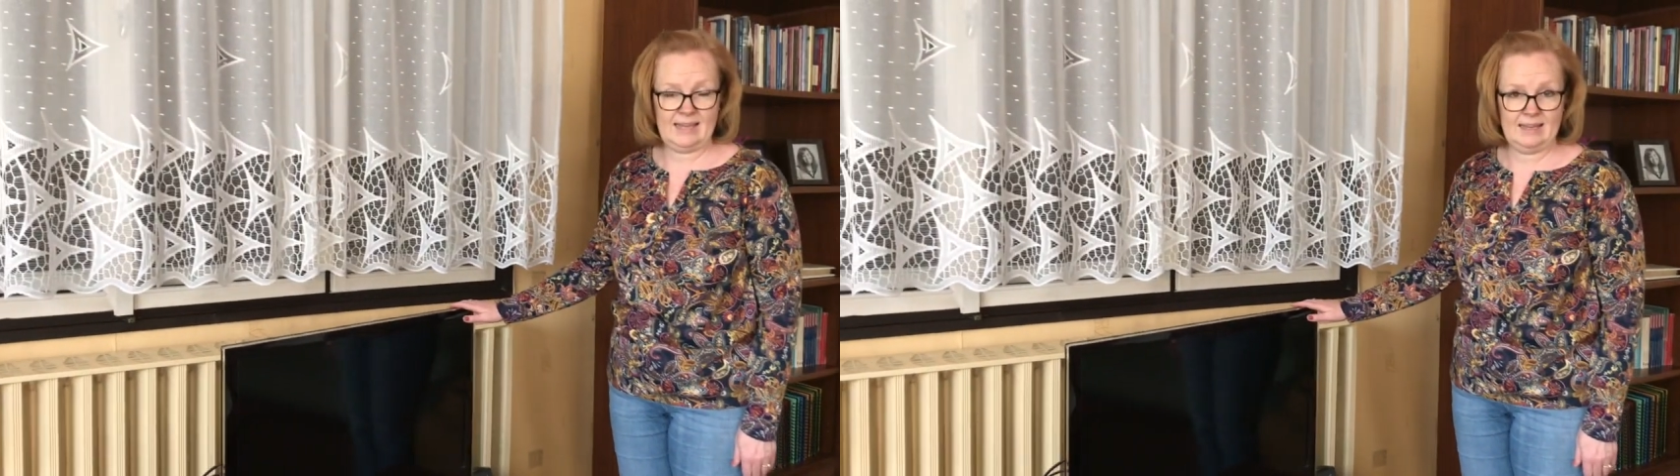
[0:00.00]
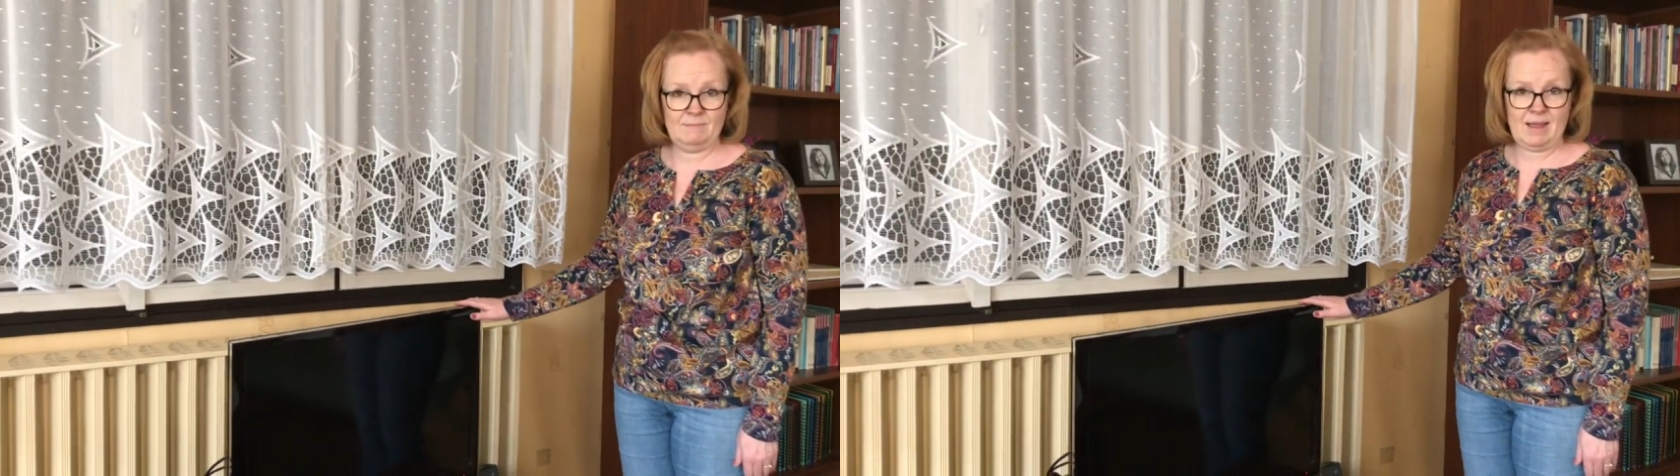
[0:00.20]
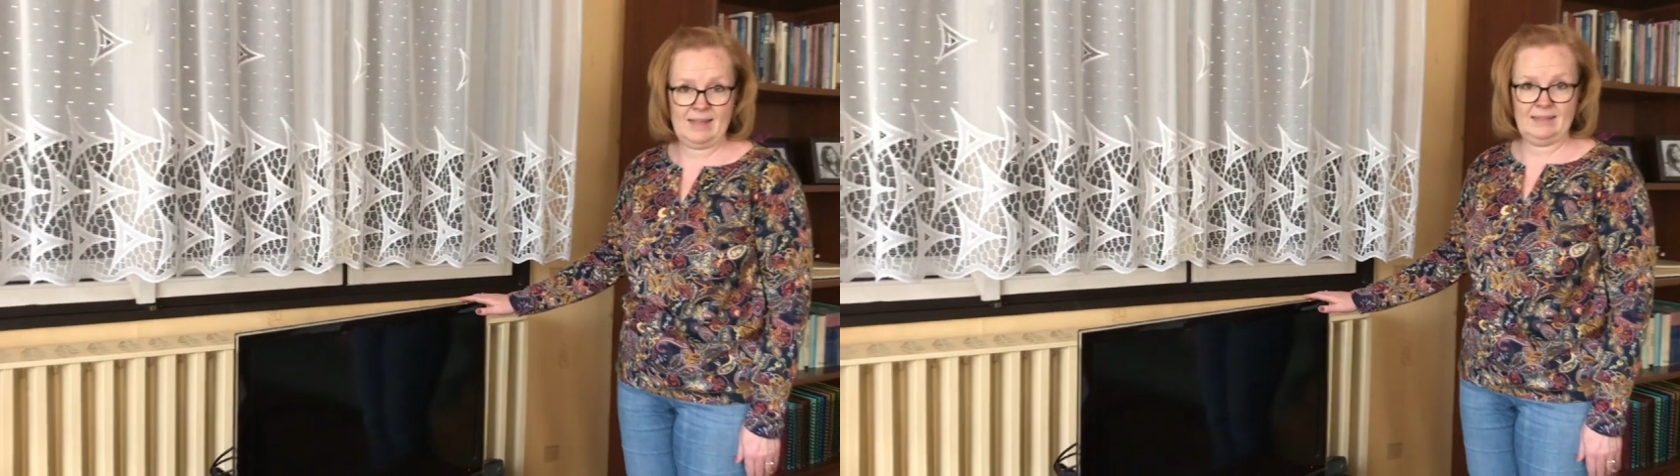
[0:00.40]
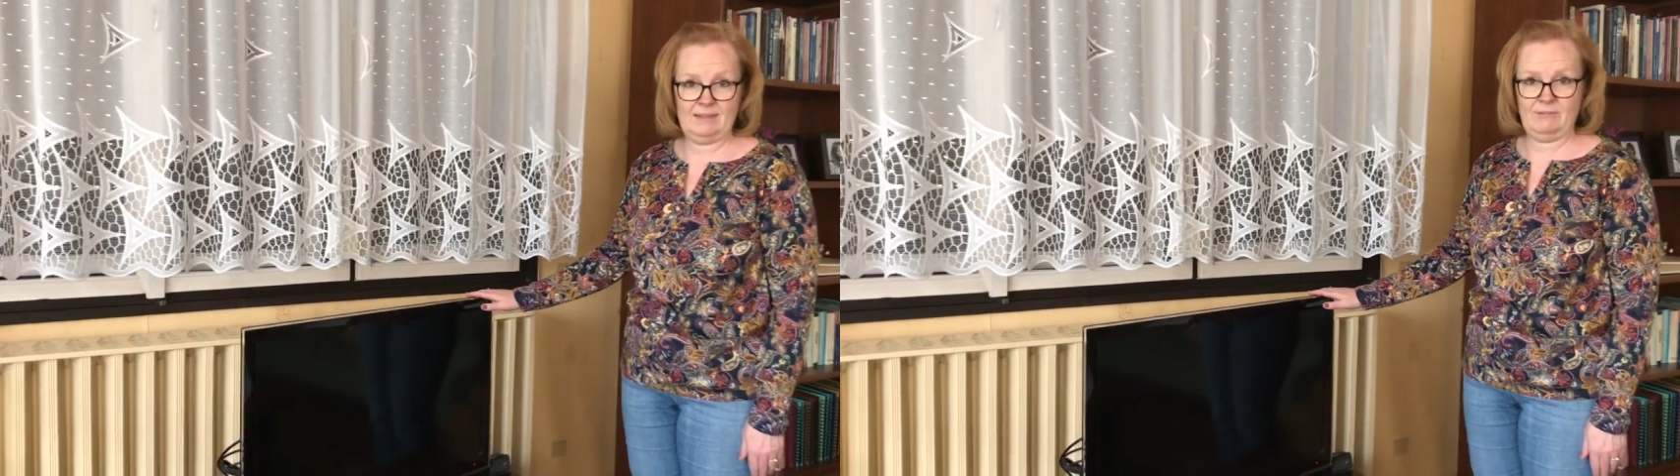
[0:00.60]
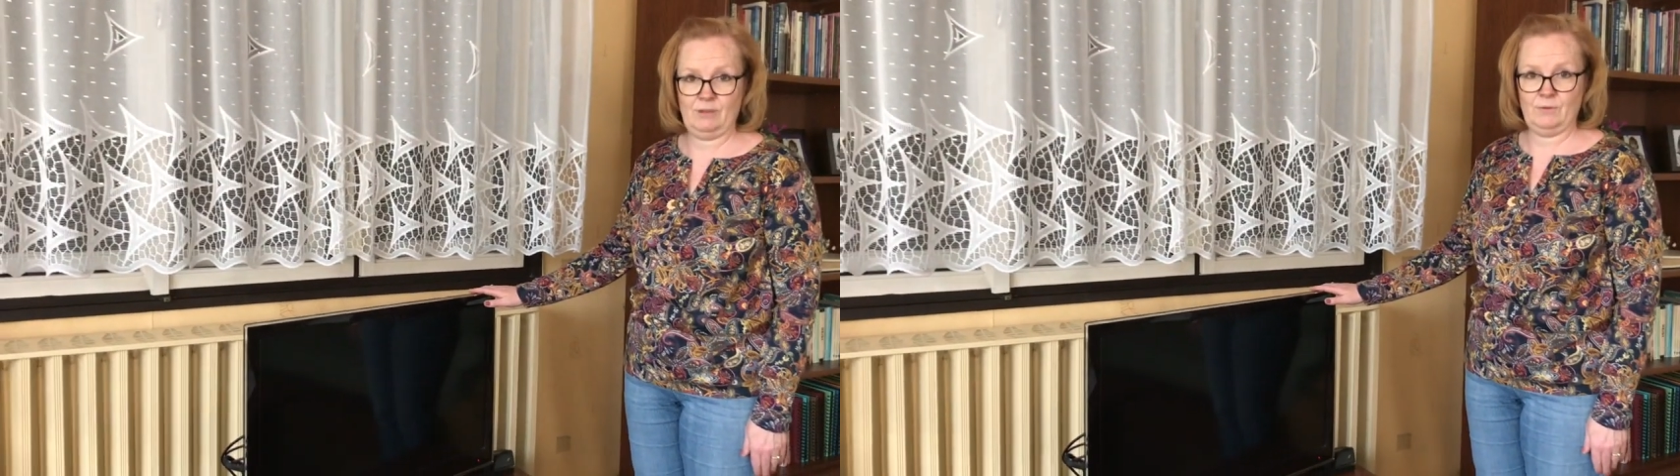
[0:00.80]
in my
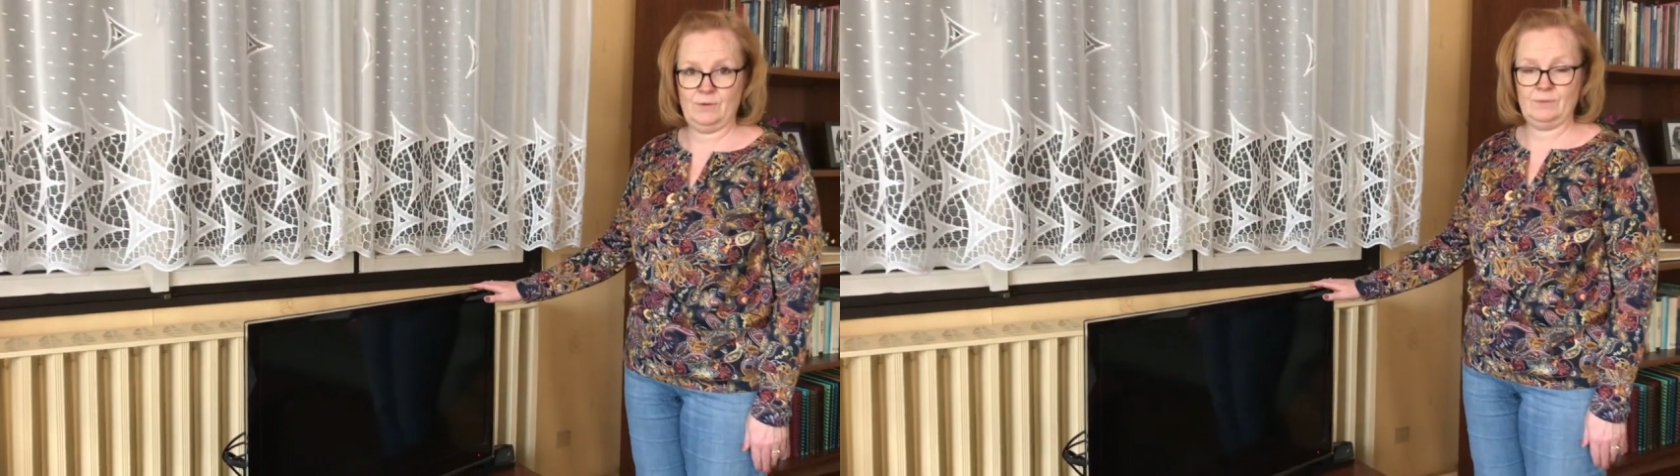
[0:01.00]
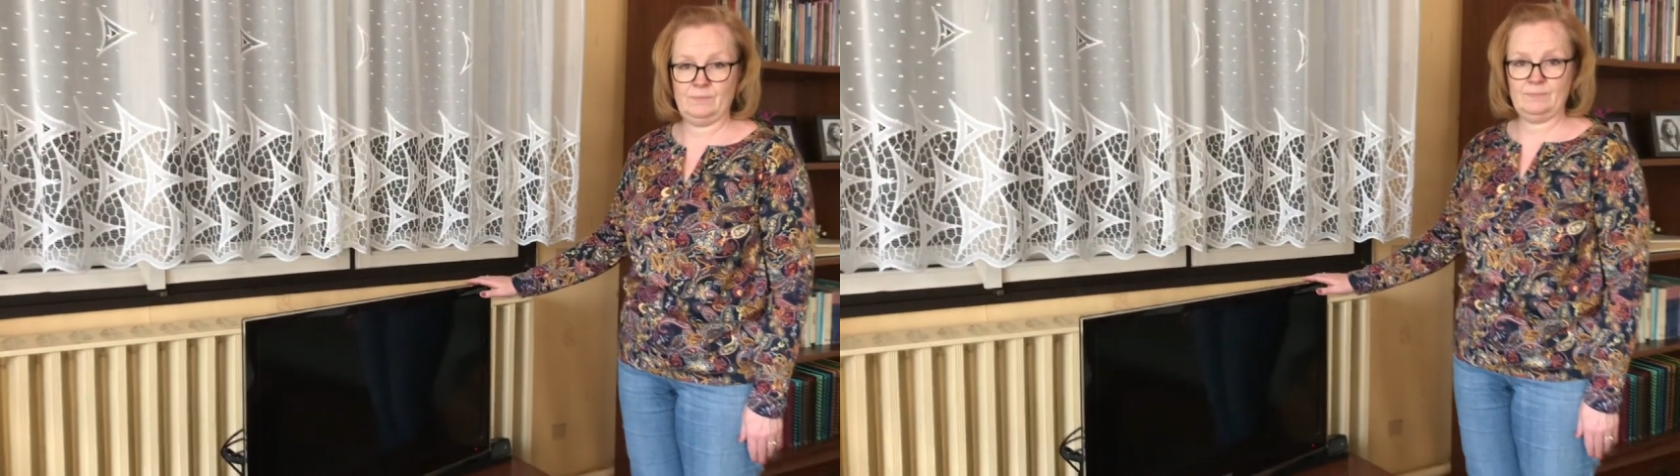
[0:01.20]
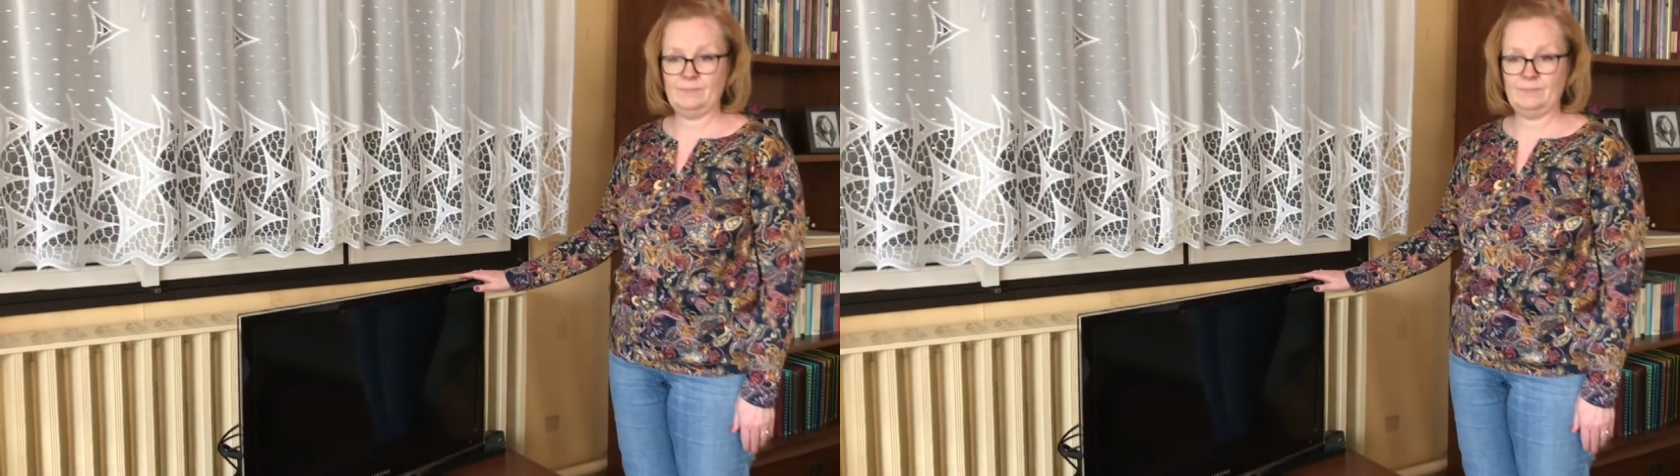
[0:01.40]
living room.